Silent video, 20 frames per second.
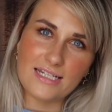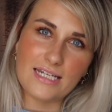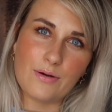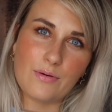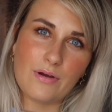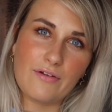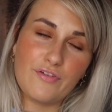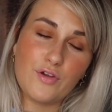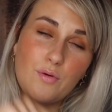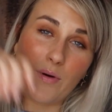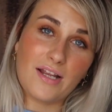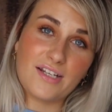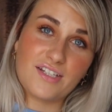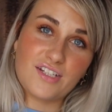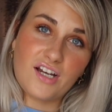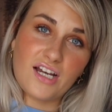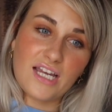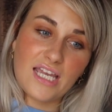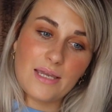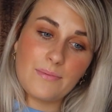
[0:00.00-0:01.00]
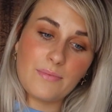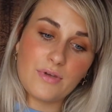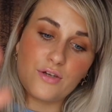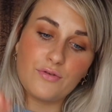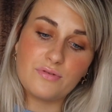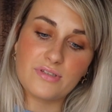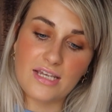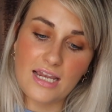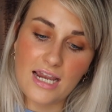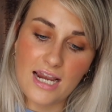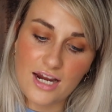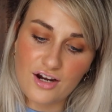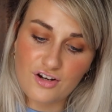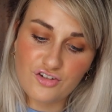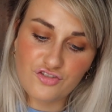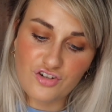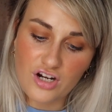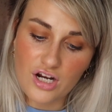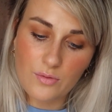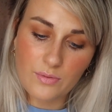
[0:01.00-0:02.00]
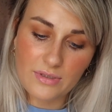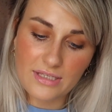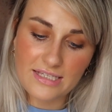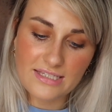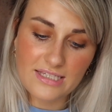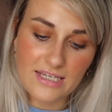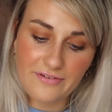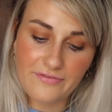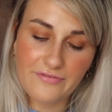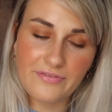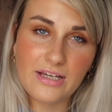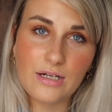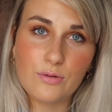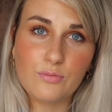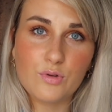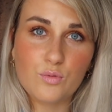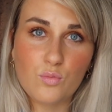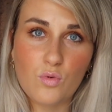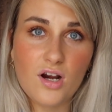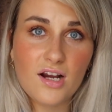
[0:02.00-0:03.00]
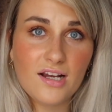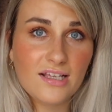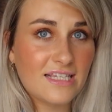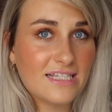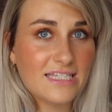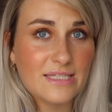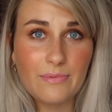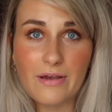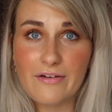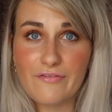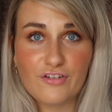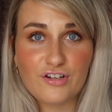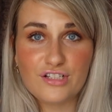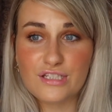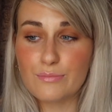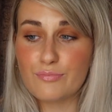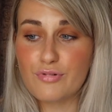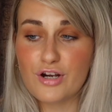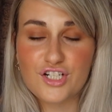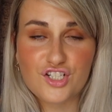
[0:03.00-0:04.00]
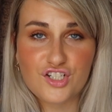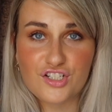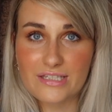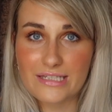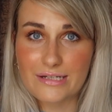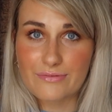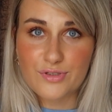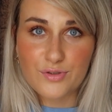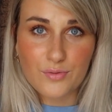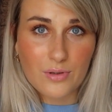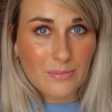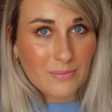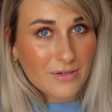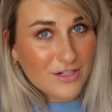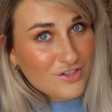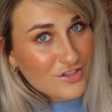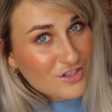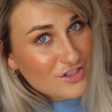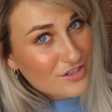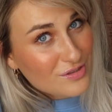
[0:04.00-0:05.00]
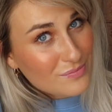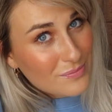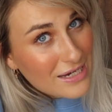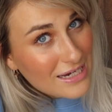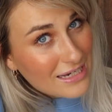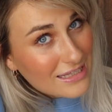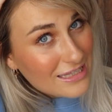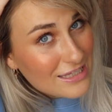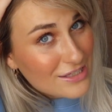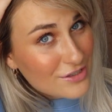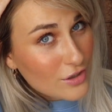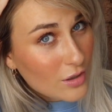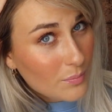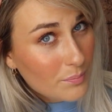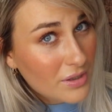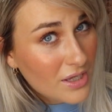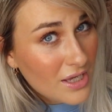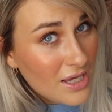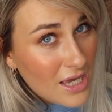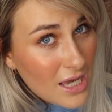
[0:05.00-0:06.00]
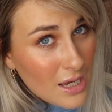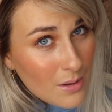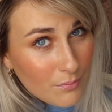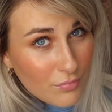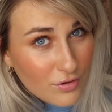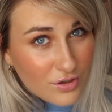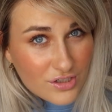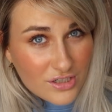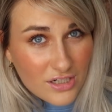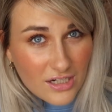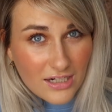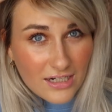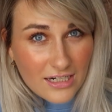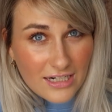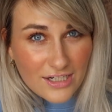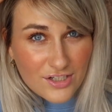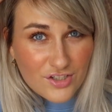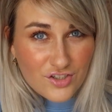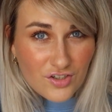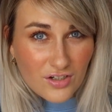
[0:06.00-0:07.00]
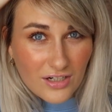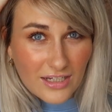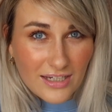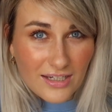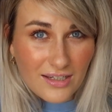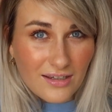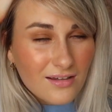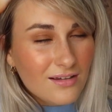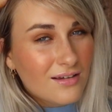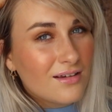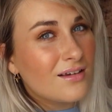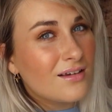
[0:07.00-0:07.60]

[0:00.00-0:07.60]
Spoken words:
Now if you had time, using a hairdryer with this I feel would work. This is my first impressions now, so I'm literally just making this up, but literally